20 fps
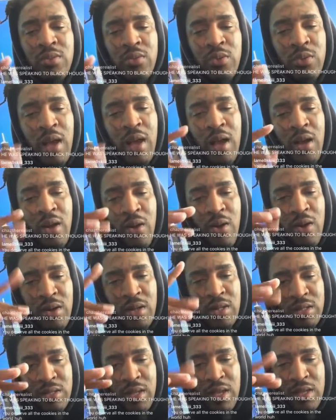You got
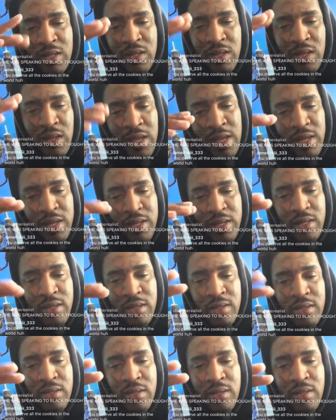artists that's lit.
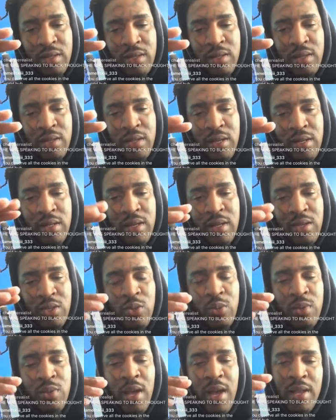And then
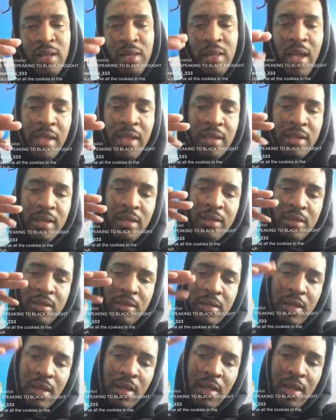you got like
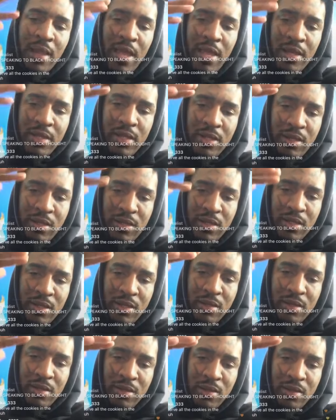the legends,
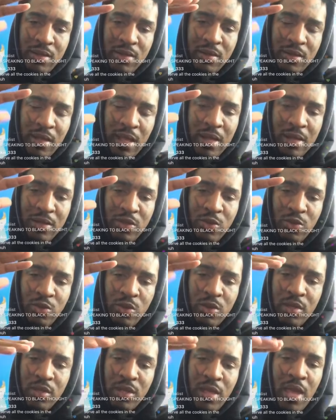like the,
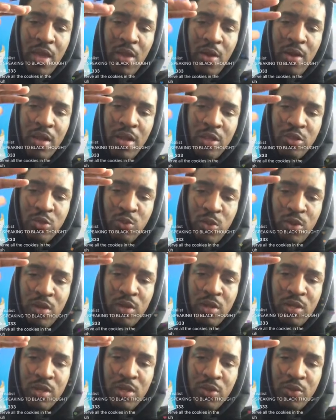
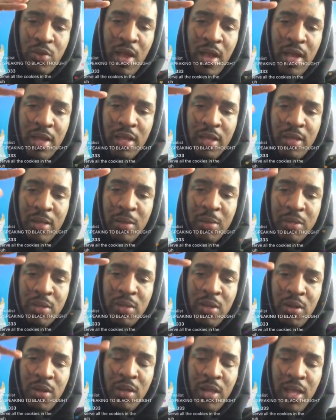KRS-Ones or the Rakims
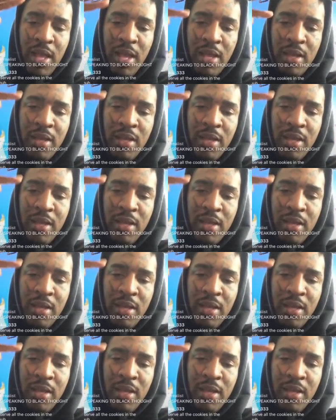and all that.